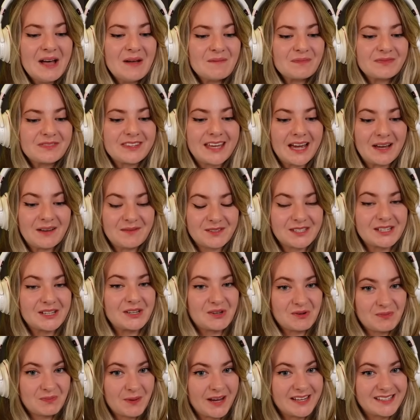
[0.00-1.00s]
Games
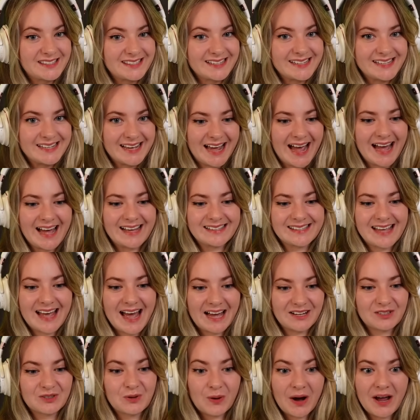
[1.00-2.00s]
Incubator has
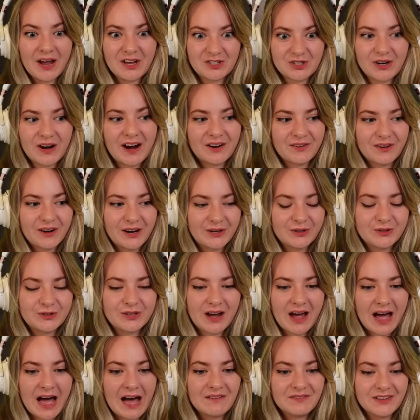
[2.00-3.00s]
had quite a track record of
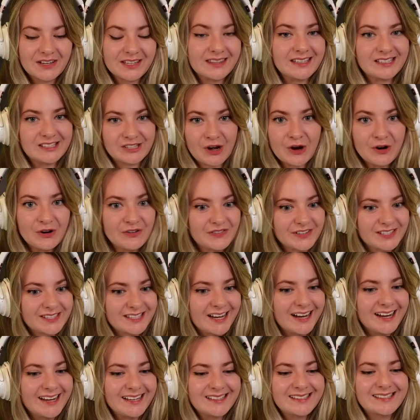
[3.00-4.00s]
having these
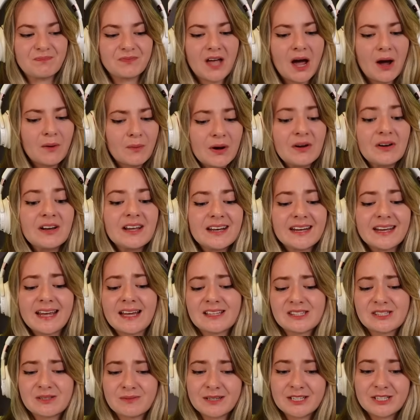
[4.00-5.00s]
oversights. I won't let it get
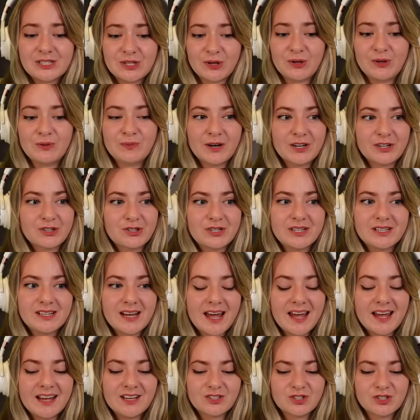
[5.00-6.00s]
to be too much
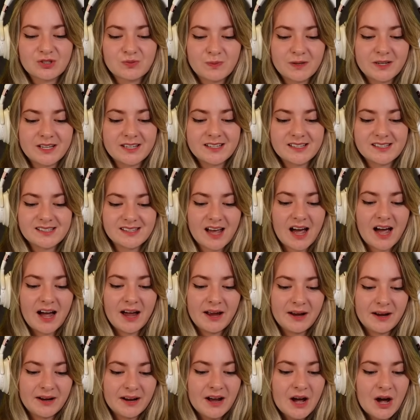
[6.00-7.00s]
today, just because
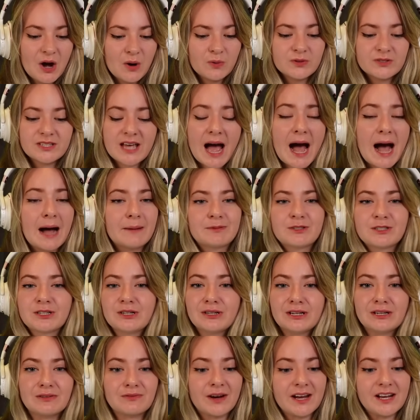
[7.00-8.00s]
I was
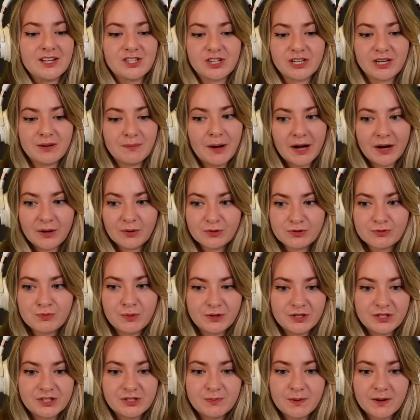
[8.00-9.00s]
absolutely raging at My Horse
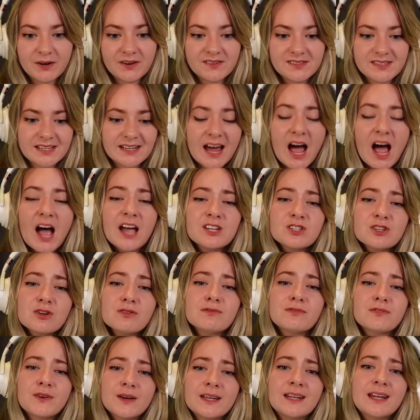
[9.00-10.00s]
Bonded Spirits, and I don't
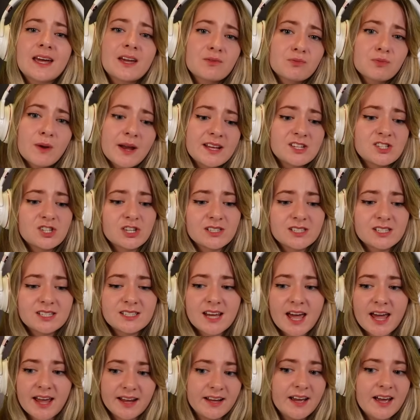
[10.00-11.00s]
feel like raging
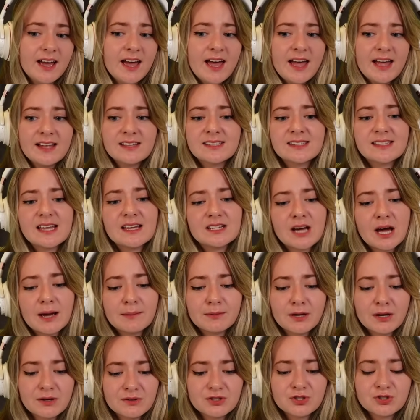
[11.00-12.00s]
today. Instead, I'm
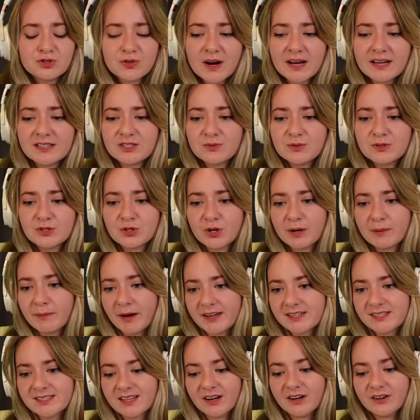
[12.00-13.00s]
going to try to enjoy
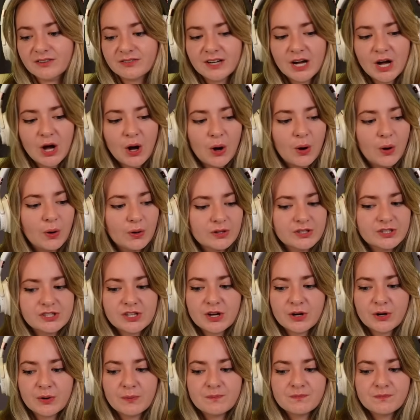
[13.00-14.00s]
myself.
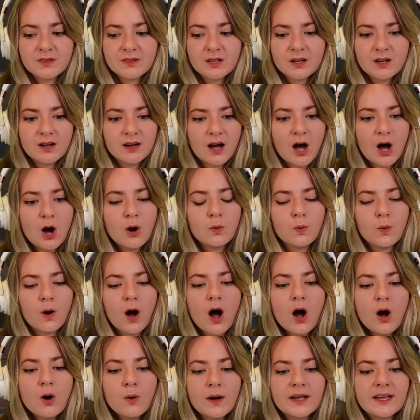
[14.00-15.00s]
Also, oh,
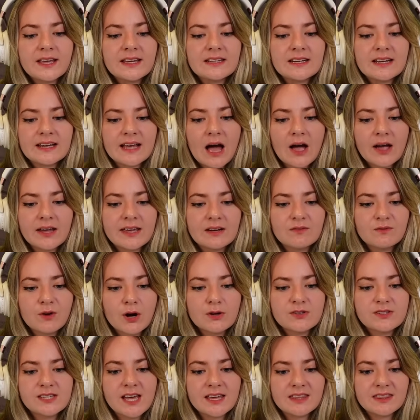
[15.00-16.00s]
I can
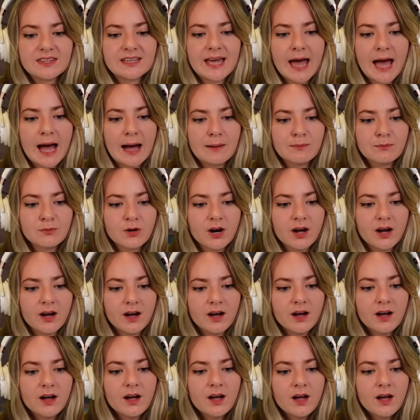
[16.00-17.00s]
rotate the camera.
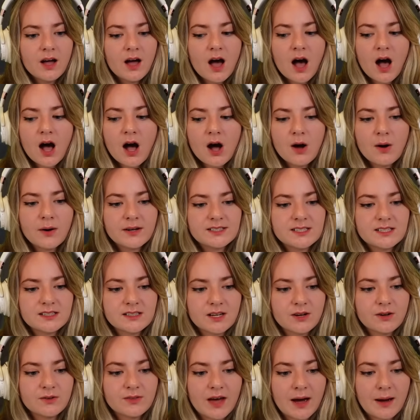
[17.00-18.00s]
Oh, I didn't
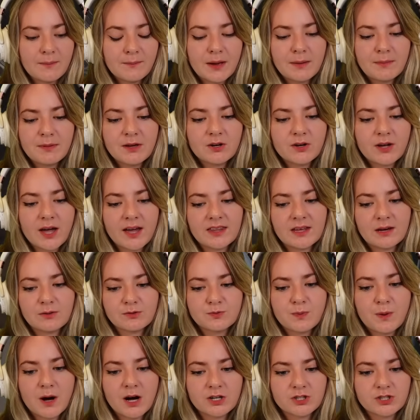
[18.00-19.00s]
know that. Maybe, okay, that was
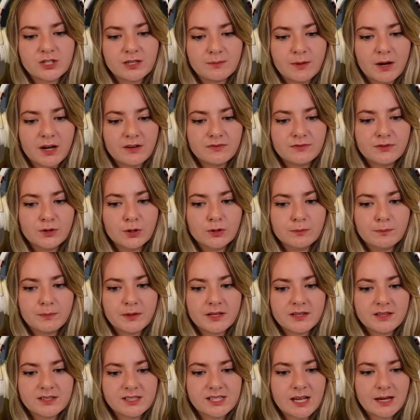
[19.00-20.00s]
partially my fault, but
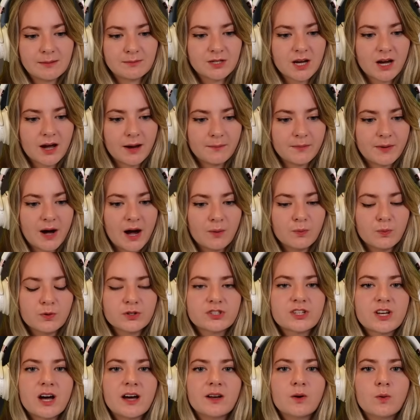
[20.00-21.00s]
at the same time, I was
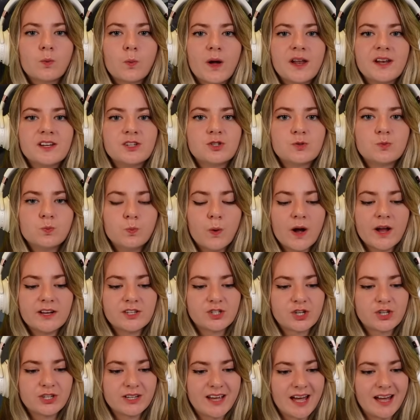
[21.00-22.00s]
kind of
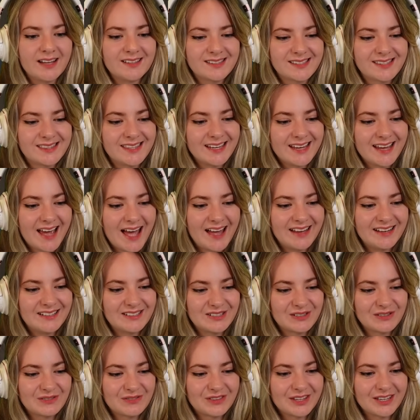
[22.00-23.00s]
wedged against the end
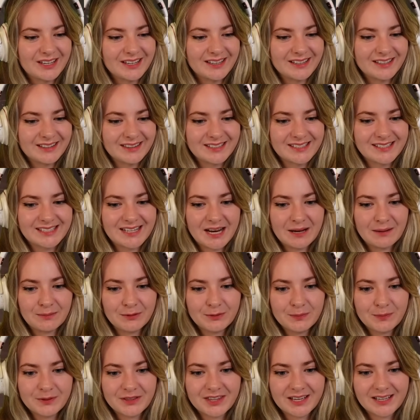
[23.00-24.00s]
of the stable,
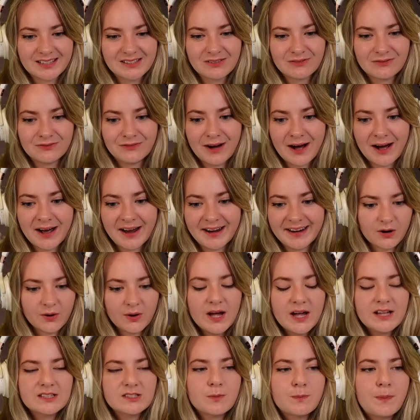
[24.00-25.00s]
but that's fine.
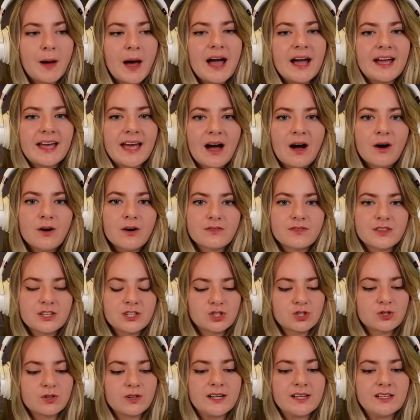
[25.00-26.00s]
To back out of the screen,